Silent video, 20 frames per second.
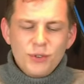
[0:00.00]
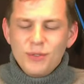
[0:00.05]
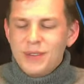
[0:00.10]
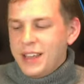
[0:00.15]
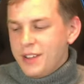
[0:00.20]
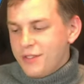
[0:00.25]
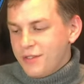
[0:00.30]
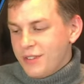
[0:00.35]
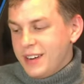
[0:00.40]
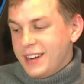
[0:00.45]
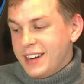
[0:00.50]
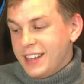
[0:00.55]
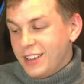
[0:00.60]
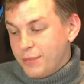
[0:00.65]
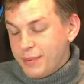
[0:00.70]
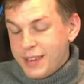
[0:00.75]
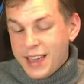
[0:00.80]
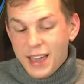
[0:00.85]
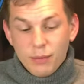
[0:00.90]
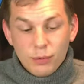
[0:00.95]
You literally
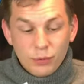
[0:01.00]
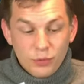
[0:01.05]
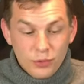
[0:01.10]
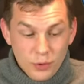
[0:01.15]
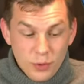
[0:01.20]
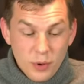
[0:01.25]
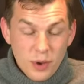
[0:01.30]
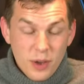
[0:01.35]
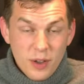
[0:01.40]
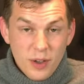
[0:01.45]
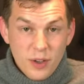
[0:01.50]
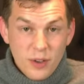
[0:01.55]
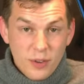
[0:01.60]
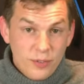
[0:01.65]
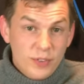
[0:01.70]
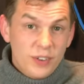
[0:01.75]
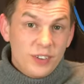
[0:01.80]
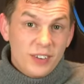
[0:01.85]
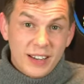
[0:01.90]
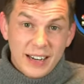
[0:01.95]
need to be able to
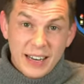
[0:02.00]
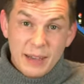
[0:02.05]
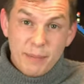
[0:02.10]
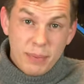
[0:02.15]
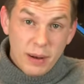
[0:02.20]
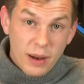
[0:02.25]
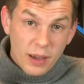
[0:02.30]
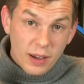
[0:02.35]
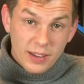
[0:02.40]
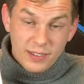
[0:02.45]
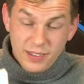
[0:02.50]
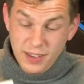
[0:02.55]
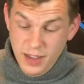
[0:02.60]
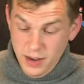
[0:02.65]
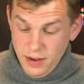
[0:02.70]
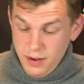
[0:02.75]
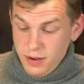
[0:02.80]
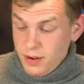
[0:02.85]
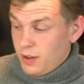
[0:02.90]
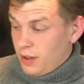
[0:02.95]
physically plug it
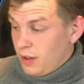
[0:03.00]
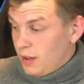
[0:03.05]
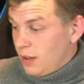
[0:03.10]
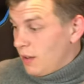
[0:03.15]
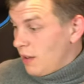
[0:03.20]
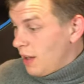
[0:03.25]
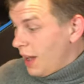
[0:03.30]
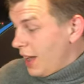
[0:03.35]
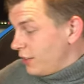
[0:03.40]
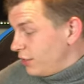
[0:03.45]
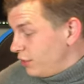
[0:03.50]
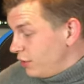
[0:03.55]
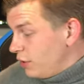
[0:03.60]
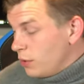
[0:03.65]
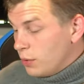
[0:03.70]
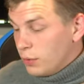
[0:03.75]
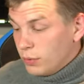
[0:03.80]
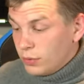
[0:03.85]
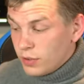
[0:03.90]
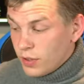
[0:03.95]
in and
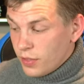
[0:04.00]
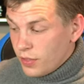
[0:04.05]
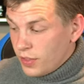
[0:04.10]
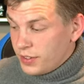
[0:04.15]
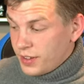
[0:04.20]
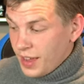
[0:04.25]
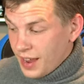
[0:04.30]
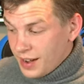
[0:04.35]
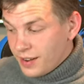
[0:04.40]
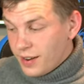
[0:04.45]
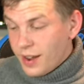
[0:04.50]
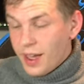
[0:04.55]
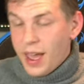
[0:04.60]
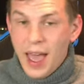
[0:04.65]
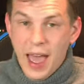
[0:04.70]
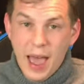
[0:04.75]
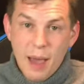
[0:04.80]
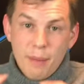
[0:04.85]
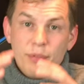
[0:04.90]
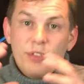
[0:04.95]
use the Tenda
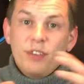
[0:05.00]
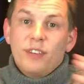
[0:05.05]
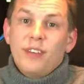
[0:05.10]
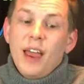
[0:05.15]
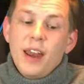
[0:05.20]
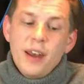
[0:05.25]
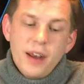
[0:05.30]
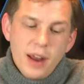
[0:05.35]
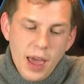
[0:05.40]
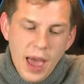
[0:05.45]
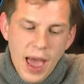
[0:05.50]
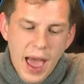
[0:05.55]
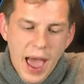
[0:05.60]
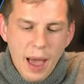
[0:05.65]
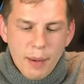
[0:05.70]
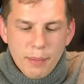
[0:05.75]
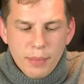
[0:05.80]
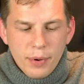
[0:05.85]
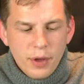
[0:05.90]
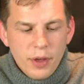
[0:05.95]
app. The Tenda
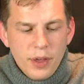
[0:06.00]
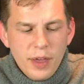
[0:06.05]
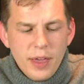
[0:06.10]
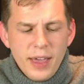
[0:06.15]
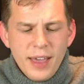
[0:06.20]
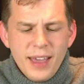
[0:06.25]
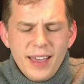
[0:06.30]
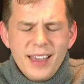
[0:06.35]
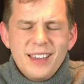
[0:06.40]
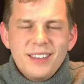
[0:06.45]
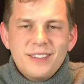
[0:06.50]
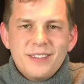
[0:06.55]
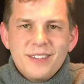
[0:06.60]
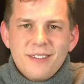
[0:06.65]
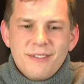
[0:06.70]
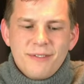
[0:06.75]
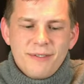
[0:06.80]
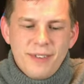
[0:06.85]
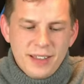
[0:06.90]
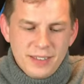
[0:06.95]
app is
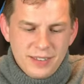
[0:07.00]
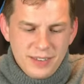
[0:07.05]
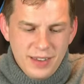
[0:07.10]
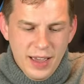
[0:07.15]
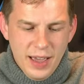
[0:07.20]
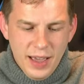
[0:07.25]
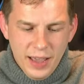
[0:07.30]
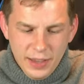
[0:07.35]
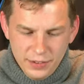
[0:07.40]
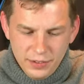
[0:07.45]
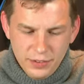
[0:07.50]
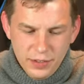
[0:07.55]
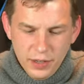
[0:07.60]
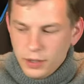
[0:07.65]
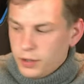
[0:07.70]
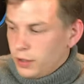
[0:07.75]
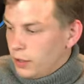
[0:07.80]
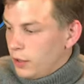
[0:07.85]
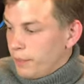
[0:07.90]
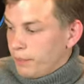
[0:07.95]

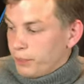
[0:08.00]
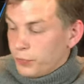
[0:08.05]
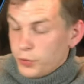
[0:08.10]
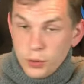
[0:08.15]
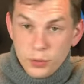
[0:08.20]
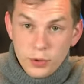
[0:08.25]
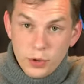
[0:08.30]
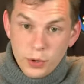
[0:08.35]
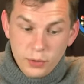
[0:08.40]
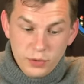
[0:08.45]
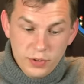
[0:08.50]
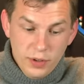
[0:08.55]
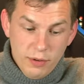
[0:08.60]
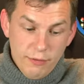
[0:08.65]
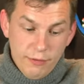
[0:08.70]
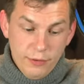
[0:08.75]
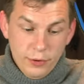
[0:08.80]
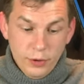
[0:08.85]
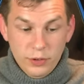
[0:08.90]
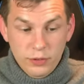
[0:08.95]
fantastic. You use
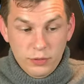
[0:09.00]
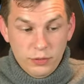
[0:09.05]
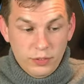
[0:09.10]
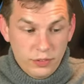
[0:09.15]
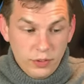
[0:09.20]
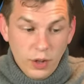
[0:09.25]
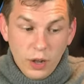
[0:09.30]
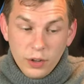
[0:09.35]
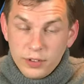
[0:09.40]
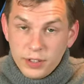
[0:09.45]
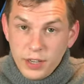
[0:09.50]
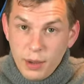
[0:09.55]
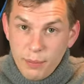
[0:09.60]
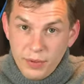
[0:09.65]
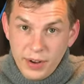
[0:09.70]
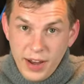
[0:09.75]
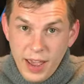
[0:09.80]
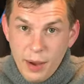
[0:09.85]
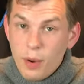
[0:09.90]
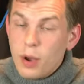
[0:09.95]
it for starting up
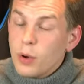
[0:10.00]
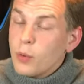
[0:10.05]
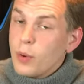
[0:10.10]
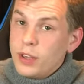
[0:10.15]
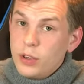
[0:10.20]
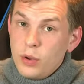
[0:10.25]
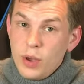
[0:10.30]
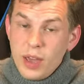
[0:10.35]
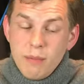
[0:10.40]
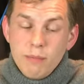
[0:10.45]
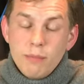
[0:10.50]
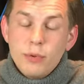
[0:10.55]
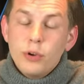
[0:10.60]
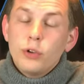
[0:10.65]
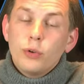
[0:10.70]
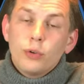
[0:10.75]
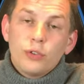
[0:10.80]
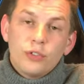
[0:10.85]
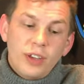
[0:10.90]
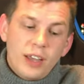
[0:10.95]
the network where you
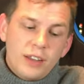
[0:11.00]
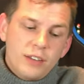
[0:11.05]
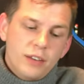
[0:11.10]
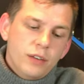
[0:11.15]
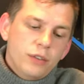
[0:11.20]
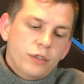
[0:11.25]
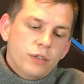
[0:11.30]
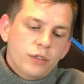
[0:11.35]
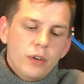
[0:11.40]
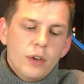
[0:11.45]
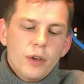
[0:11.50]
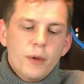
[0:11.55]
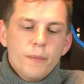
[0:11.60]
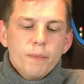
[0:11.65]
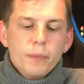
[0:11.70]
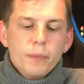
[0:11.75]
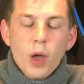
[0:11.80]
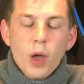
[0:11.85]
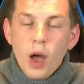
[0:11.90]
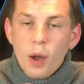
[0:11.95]
input your settings.
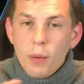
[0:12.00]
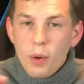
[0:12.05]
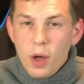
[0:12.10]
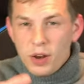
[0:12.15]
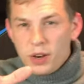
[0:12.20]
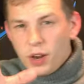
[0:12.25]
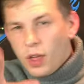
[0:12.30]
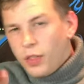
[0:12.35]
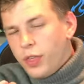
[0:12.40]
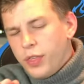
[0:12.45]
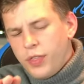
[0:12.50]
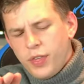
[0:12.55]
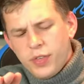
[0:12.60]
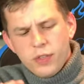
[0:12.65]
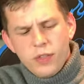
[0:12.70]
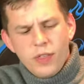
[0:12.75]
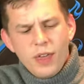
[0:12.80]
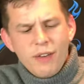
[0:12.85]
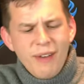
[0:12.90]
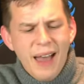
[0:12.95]
Uh, another
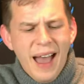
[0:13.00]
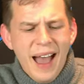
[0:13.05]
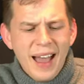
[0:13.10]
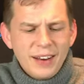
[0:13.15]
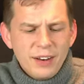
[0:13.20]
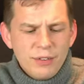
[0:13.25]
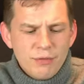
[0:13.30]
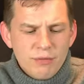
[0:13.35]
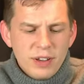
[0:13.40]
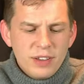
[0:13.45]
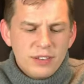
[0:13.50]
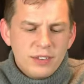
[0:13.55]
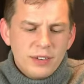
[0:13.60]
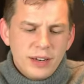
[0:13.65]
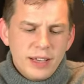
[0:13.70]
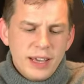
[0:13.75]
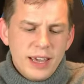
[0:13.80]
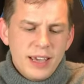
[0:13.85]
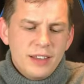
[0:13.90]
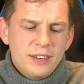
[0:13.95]
thing that they've added
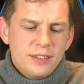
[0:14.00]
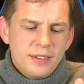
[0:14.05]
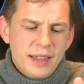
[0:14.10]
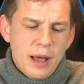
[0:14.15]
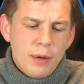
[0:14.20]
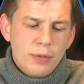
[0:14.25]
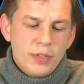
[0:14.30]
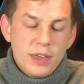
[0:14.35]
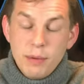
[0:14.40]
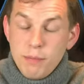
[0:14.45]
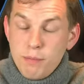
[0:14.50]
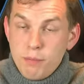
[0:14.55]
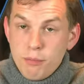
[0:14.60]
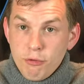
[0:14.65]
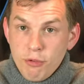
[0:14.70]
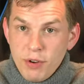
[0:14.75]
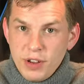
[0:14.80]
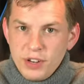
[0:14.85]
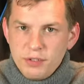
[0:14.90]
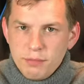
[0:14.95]
recently is now the
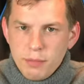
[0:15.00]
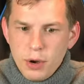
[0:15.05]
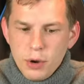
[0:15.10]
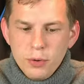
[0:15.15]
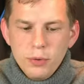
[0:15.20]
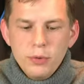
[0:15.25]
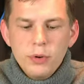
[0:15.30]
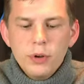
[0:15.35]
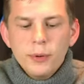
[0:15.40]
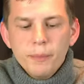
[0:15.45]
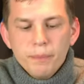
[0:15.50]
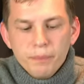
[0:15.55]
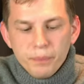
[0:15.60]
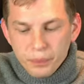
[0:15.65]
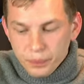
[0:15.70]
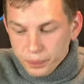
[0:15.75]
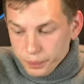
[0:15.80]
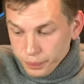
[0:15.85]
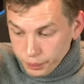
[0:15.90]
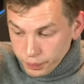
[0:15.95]
bridge mode.
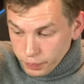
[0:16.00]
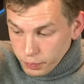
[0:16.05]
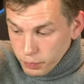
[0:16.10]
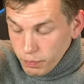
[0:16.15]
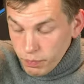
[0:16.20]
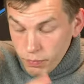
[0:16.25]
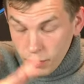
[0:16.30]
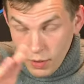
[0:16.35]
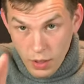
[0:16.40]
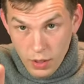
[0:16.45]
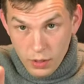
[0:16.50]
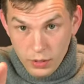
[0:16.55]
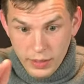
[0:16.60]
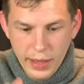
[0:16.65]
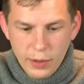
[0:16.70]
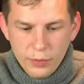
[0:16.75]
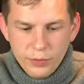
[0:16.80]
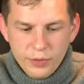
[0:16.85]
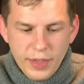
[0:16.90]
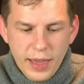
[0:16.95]
I'll
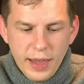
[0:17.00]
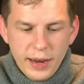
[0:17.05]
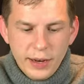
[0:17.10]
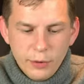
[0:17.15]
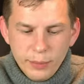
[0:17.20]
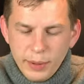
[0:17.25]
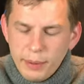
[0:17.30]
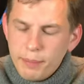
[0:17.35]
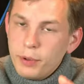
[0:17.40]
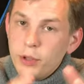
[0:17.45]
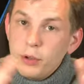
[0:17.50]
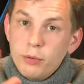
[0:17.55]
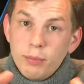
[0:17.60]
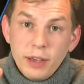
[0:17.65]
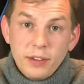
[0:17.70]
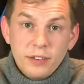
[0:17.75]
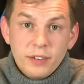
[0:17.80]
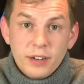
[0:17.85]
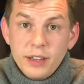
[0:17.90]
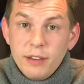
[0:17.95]
get onto that a little bit, but you
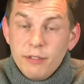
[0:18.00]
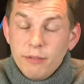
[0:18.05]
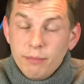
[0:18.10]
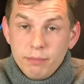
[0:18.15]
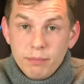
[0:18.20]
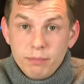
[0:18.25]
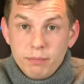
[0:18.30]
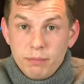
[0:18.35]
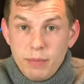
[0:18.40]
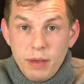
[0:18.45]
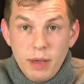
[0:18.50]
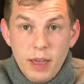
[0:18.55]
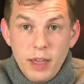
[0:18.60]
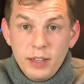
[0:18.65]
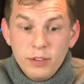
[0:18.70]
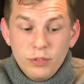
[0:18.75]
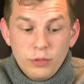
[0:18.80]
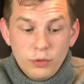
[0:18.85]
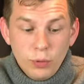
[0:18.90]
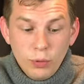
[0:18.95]
basically
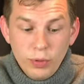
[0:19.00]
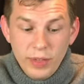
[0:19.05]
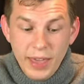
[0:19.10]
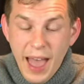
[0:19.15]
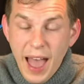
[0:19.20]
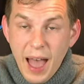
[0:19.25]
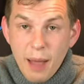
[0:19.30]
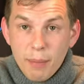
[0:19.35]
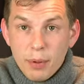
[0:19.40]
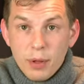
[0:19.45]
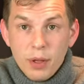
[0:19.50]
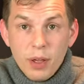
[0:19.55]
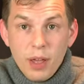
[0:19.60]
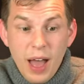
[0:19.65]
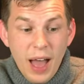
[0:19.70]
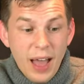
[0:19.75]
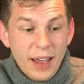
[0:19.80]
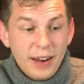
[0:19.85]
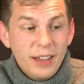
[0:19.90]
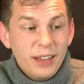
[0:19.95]
install the app
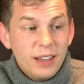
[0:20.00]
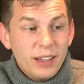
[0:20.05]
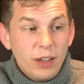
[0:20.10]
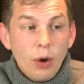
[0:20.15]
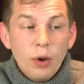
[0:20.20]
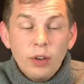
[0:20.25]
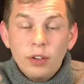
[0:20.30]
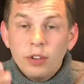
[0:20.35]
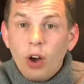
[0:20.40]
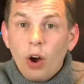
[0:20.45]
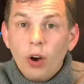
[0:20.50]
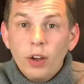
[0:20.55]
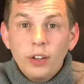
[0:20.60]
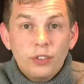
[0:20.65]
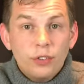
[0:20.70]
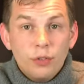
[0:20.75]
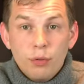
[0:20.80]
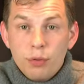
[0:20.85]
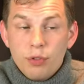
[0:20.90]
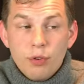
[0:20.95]
and it go
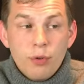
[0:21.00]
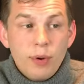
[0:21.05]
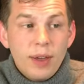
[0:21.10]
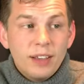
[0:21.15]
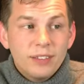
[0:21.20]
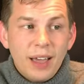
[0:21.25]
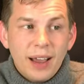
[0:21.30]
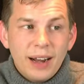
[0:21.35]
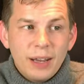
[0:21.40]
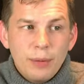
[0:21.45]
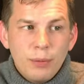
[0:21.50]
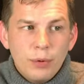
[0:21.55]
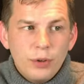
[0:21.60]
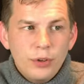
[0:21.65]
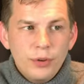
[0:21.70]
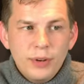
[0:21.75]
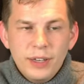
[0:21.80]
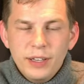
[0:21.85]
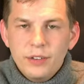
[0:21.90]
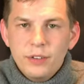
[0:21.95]
guides you through exactly
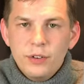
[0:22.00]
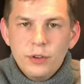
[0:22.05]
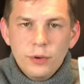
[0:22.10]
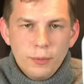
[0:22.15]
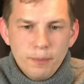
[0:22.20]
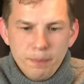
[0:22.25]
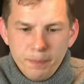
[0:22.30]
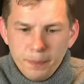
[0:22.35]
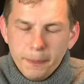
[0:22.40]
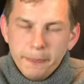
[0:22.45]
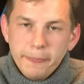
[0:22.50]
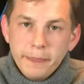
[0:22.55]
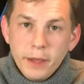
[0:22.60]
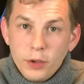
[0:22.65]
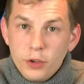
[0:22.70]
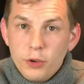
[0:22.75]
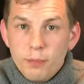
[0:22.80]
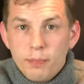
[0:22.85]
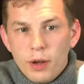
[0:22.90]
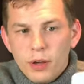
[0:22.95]
what you need to do.
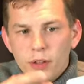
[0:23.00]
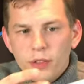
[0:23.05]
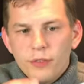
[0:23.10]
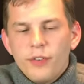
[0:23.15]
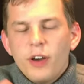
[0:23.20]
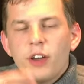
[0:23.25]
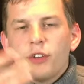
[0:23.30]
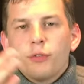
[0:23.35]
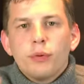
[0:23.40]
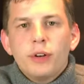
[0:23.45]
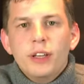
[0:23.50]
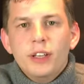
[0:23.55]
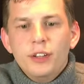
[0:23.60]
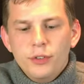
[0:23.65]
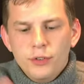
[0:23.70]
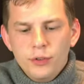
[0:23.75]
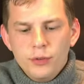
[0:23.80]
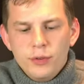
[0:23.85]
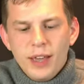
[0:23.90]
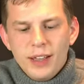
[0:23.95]
You plug the first one
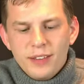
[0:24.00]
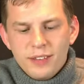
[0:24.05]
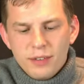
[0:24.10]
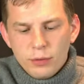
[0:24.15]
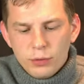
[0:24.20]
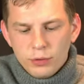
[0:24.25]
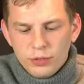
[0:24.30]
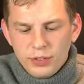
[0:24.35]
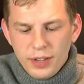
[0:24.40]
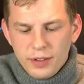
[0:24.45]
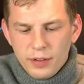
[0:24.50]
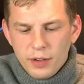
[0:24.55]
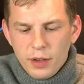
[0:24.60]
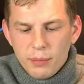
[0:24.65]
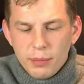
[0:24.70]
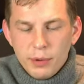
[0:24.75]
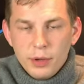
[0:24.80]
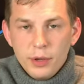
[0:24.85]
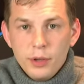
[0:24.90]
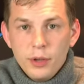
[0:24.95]
in, you get it all set
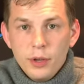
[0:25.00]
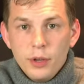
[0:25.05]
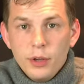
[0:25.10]
up.